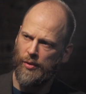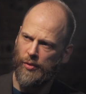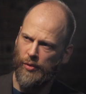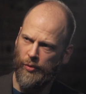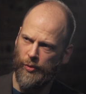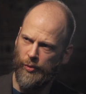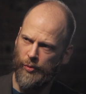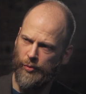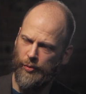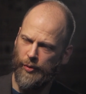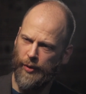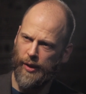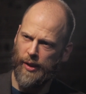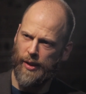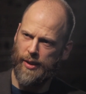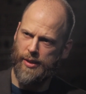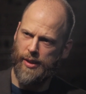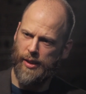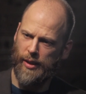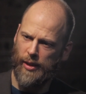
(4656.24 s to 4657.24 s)

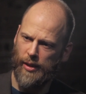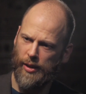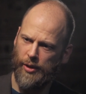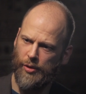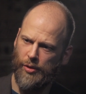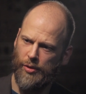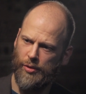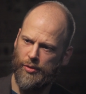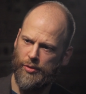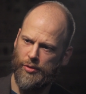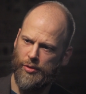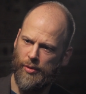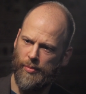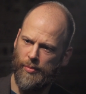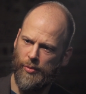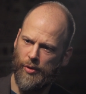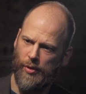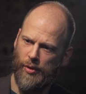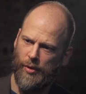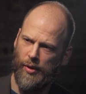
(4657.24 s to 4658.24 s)
realistically, you're sort of
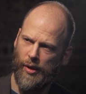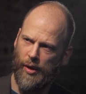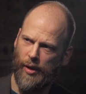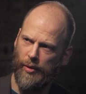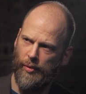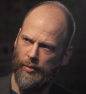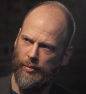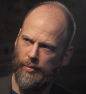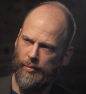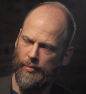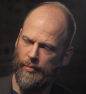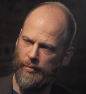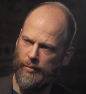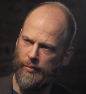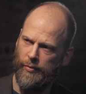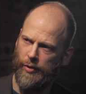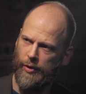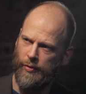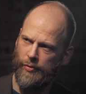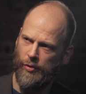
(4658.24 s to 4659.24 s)
more
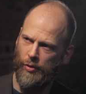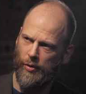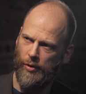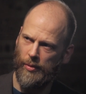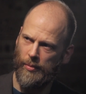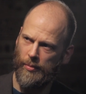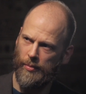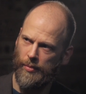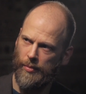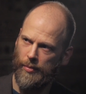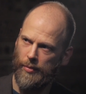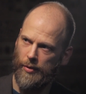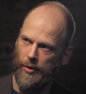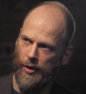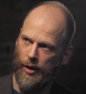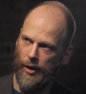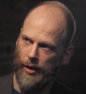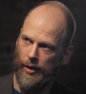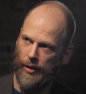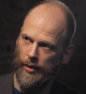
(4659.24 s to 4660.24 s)
reform
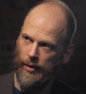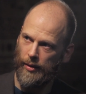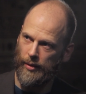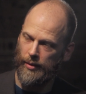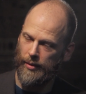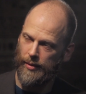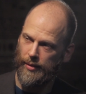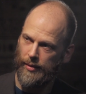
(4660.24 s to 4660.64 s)
guy.